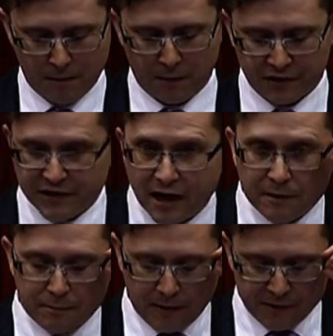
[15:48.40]
My
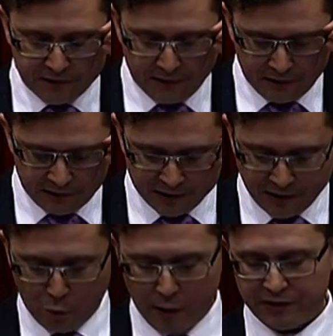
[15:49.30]
starting premise for this is
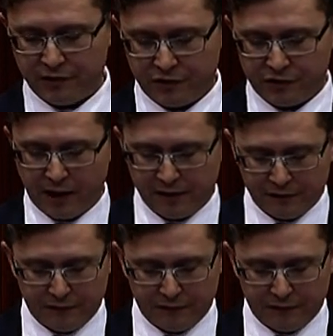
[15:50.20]
that Western Australia's